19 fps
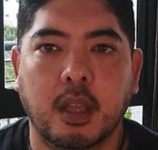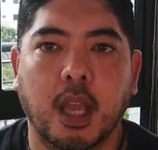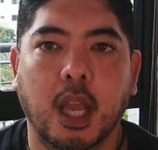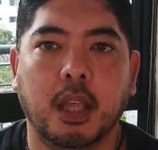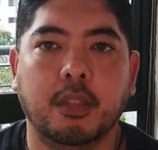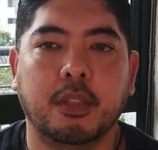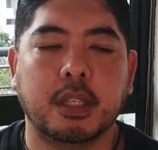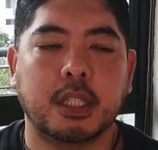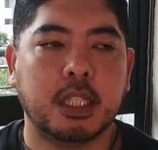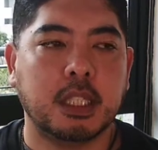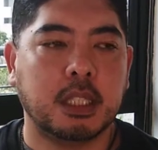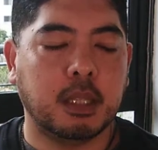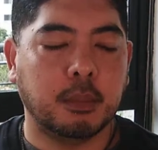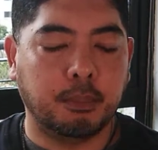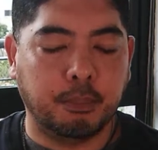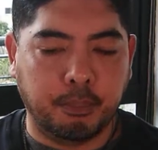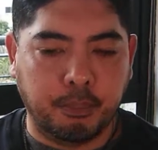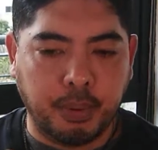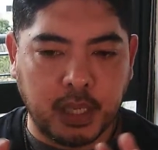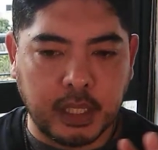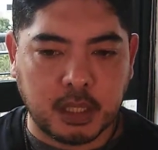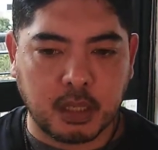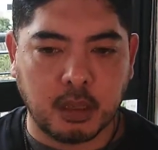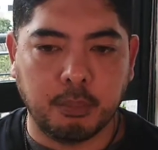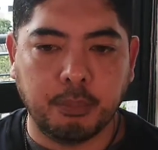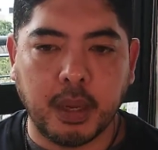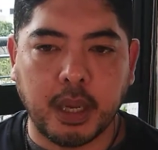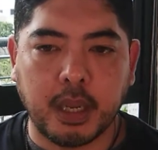And this is the best
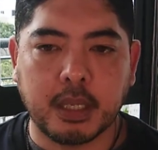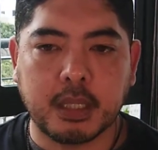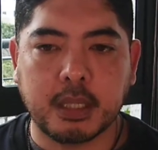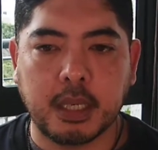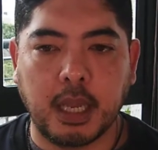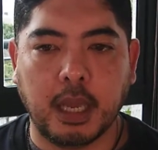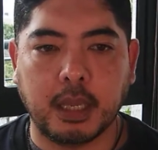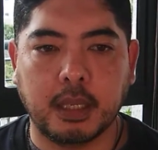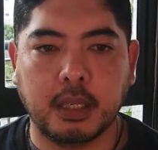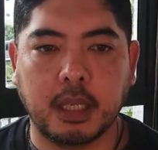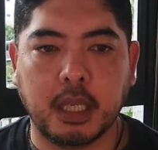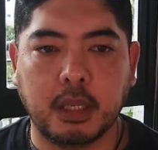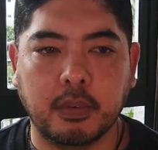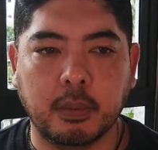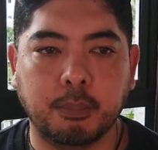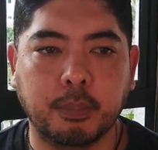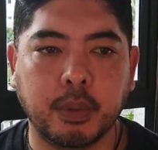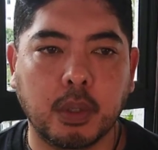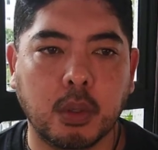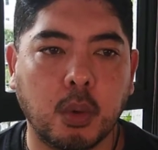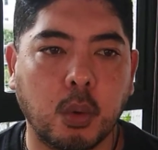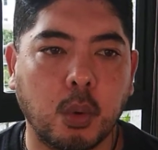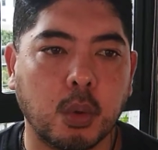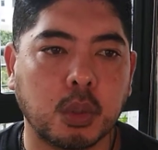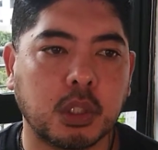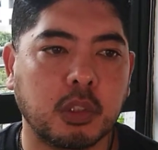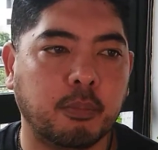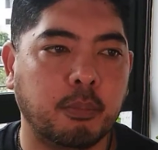comparison I can give it
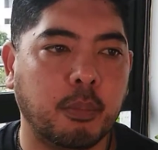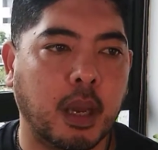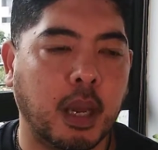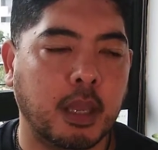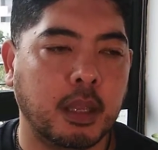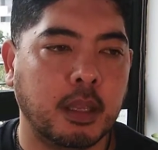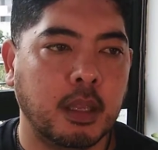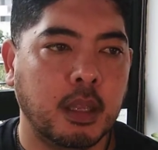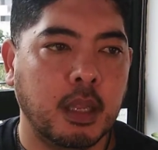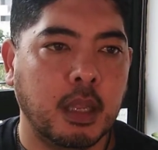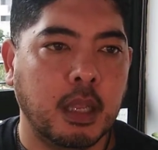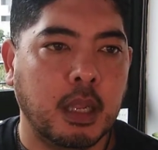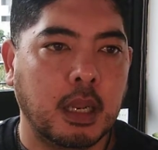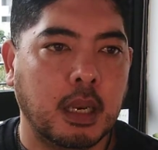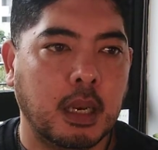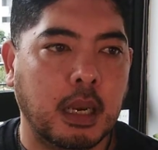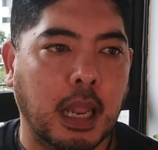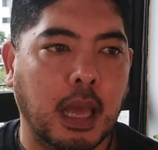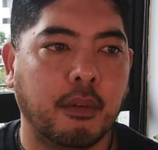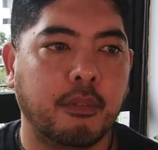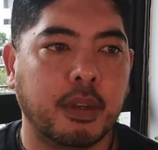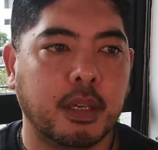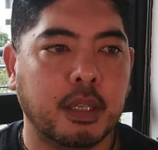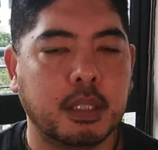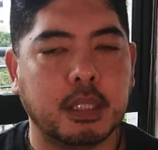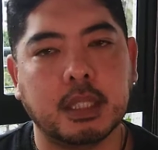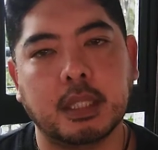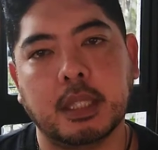because of my love and
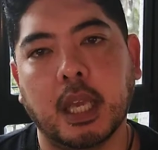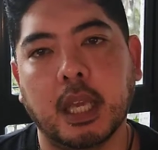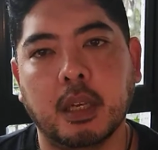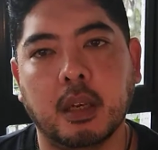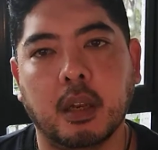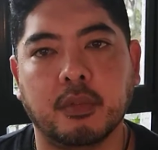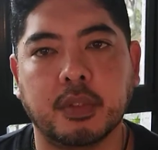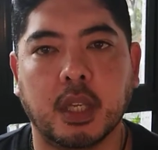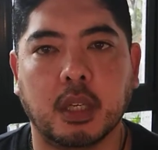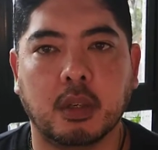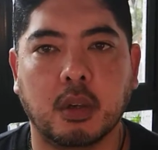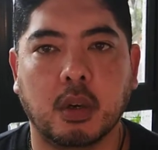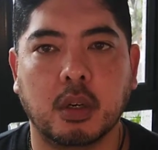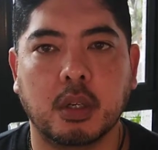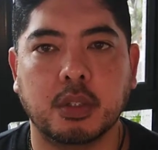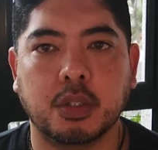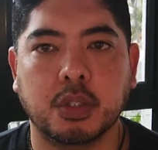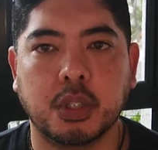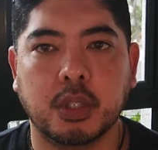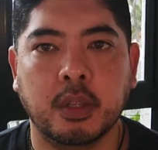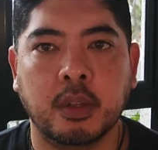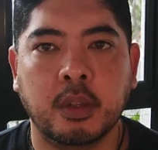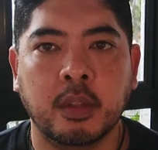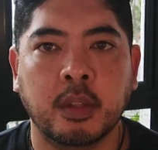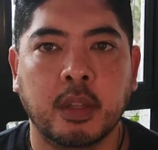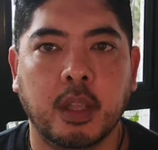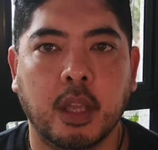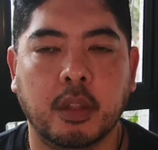understanding of psychology
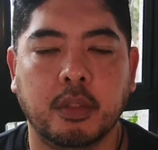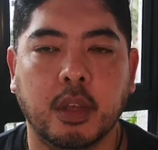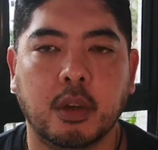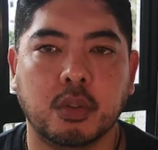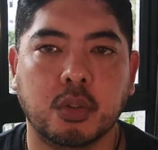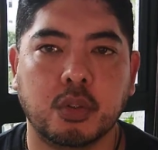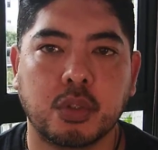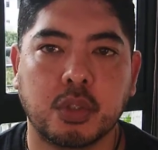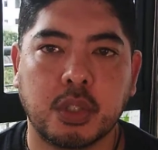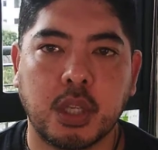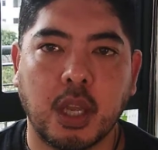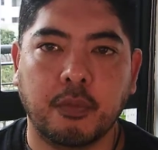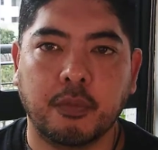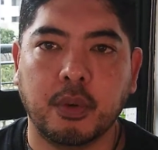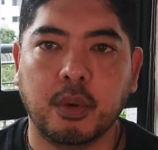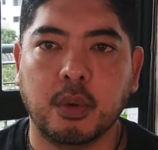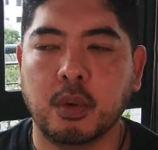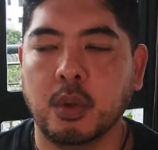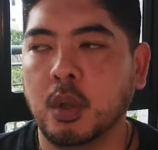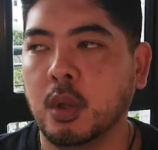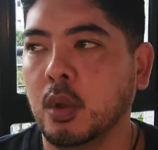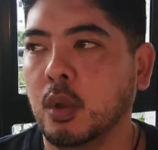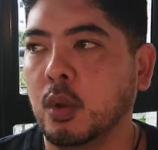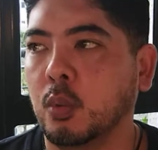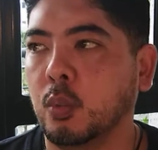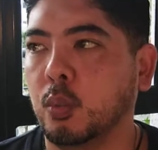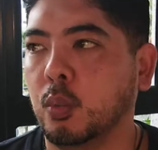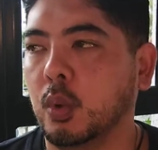and those who suffer
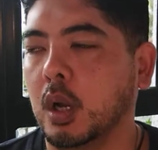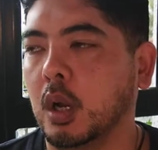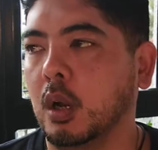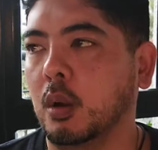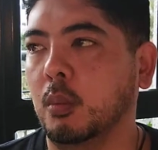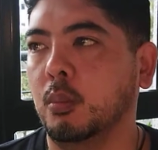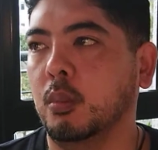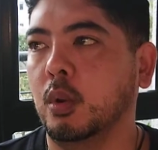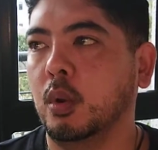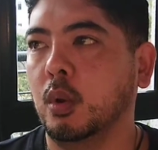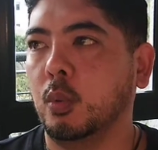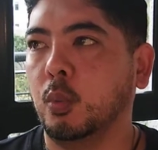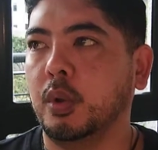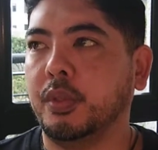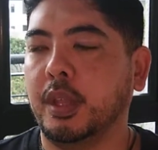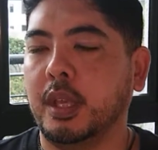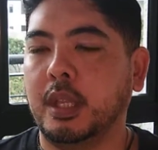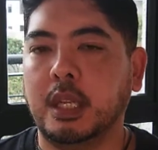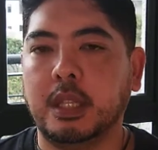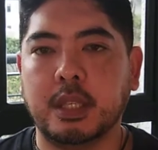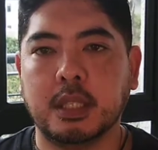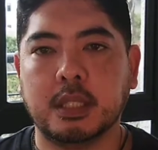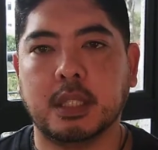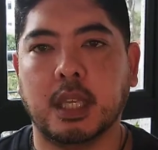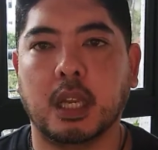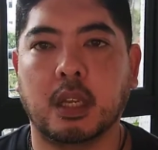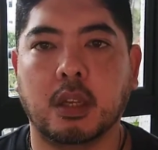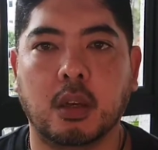um, with anything
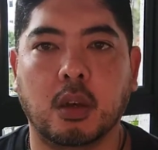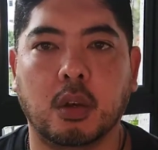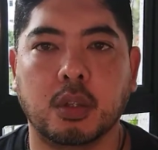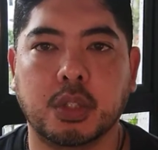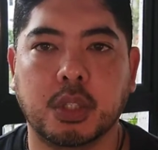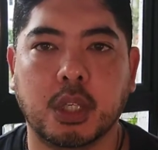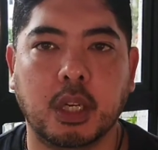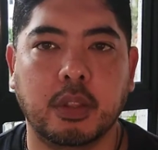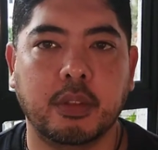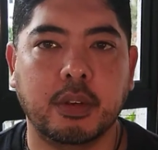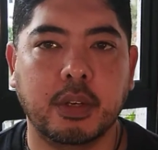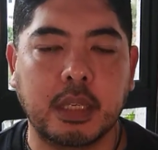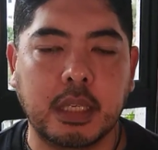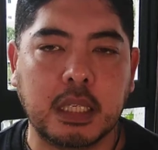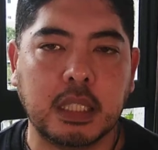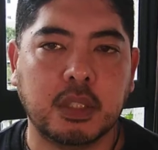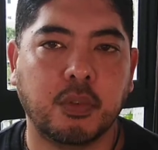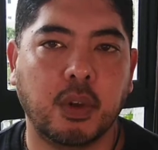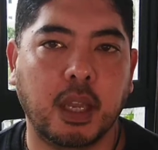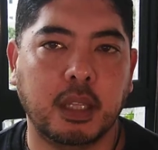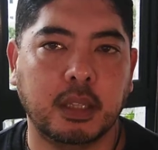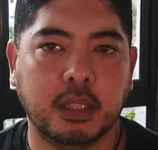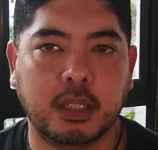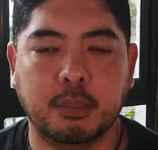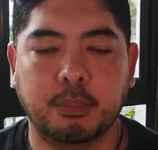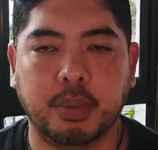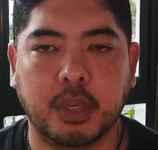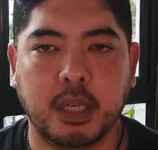psychological and the need for
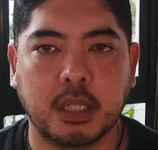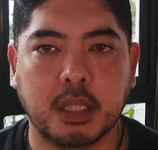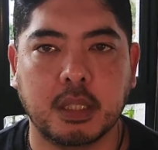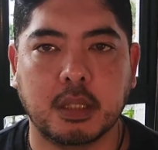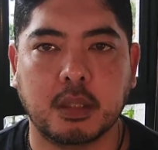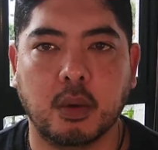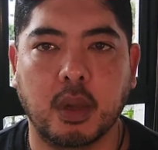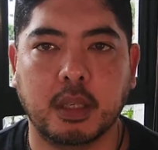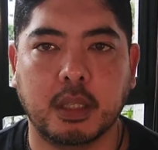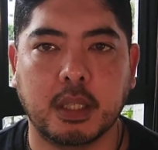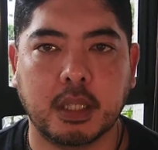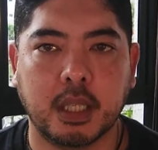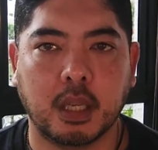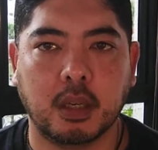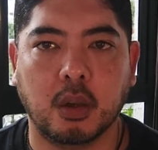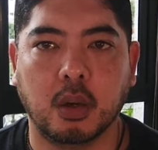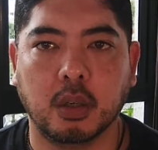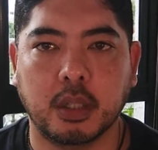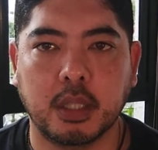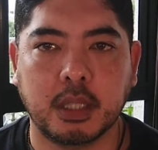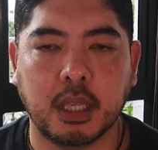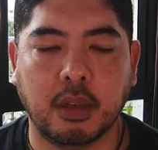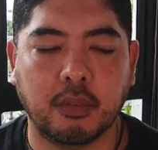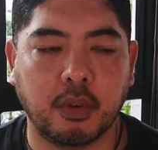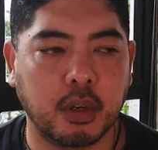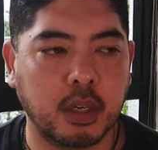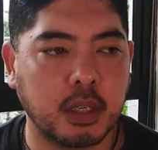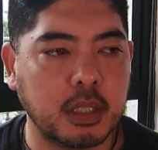antidepressants or antipsychotics.
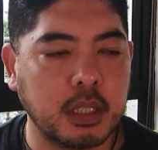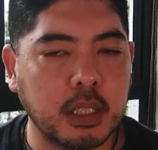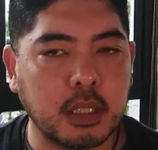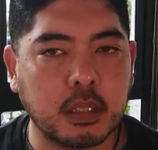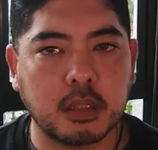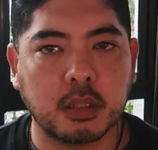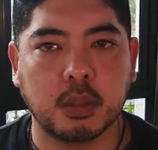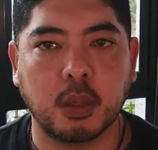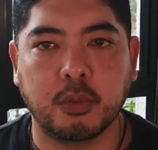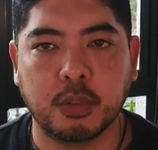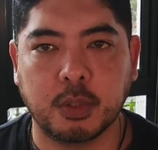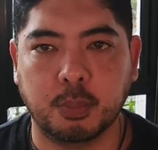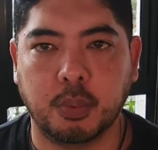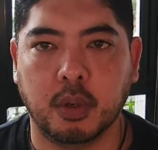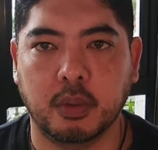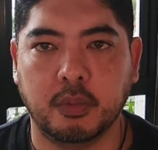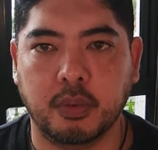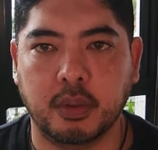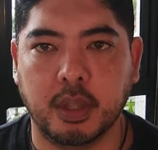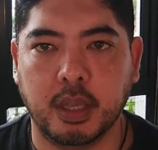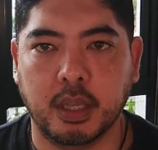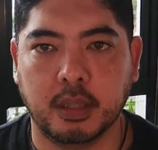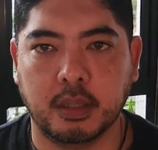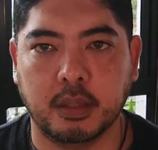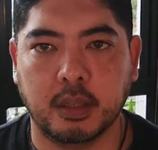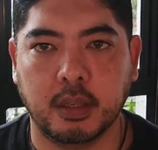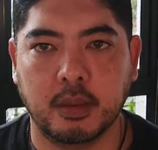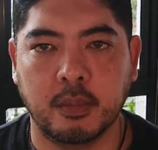I've got a real soft spot for that,
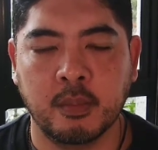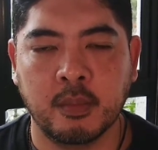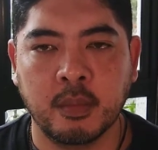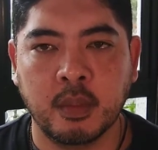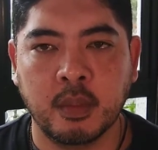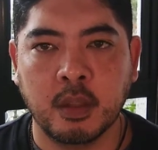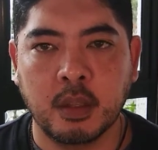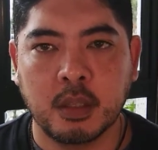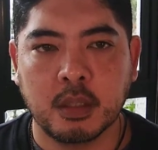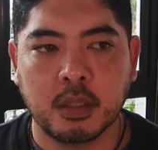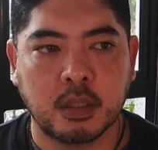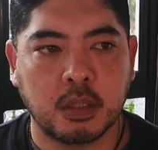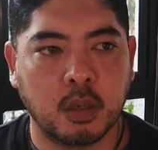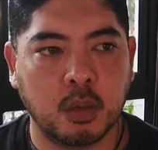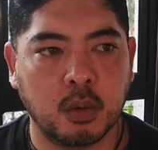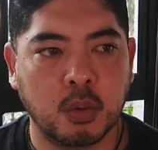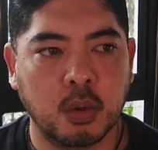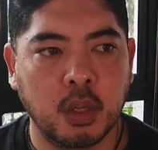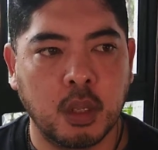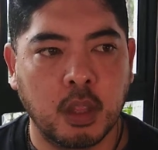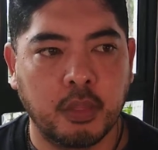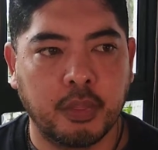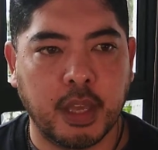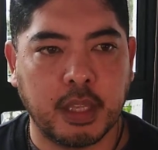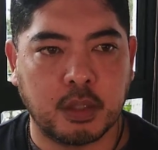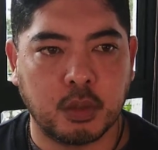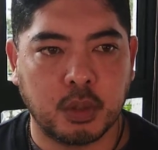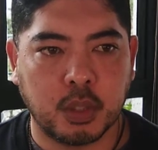okay? So
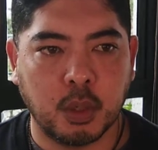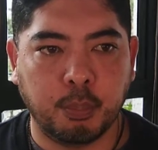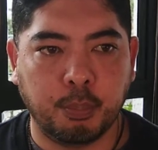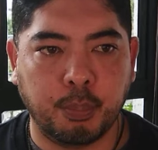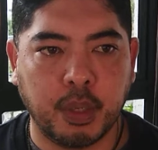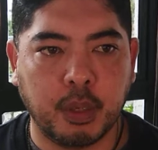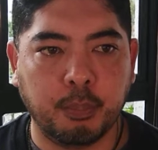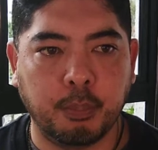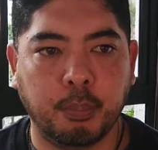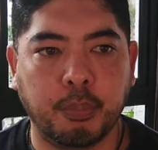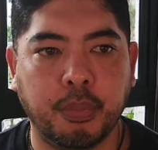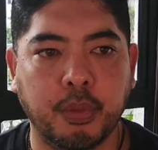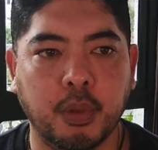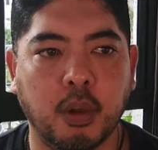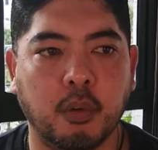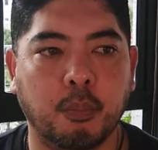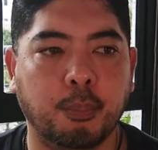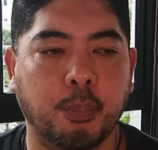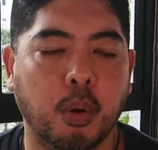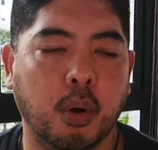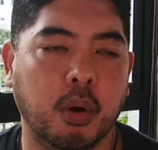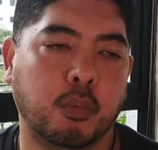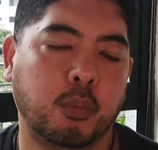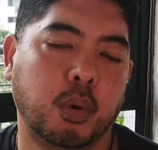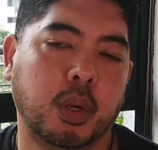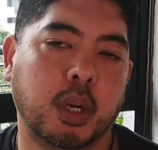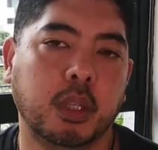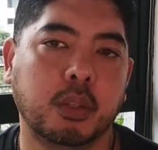that's also a big thing of part
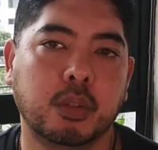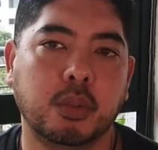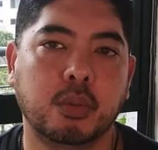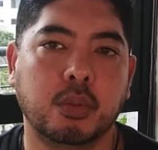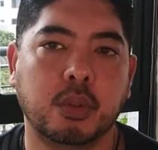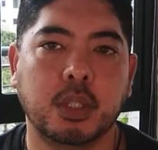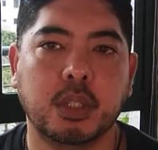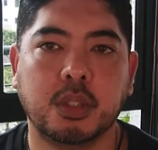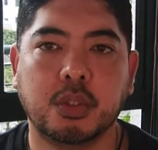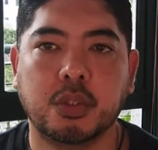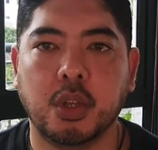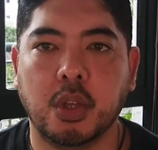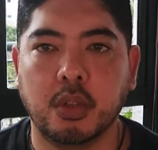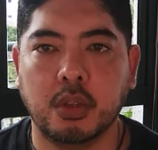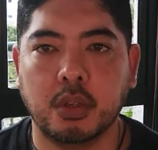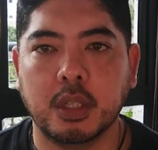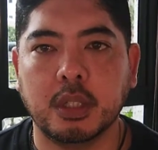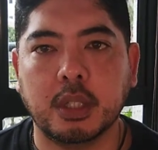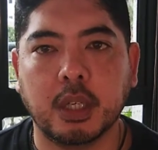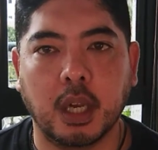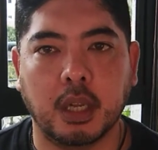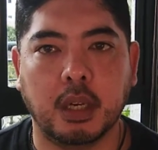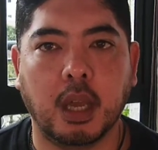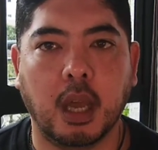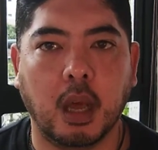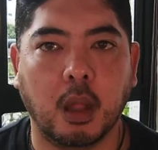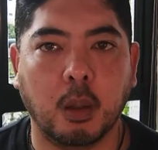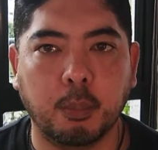of what I do is genuinely trying to
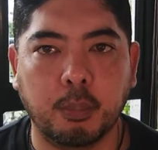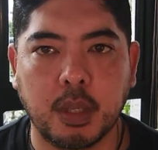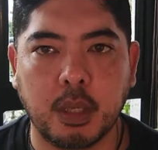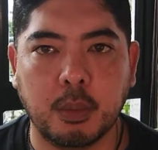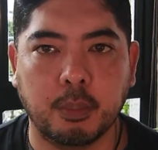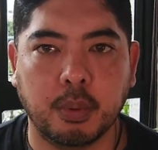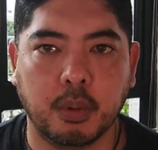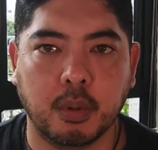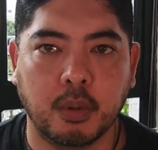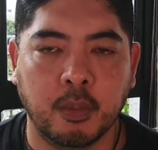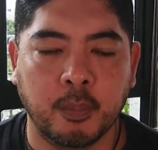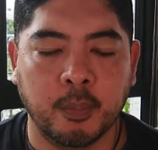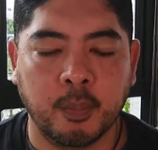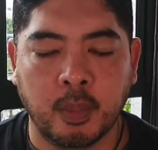help people.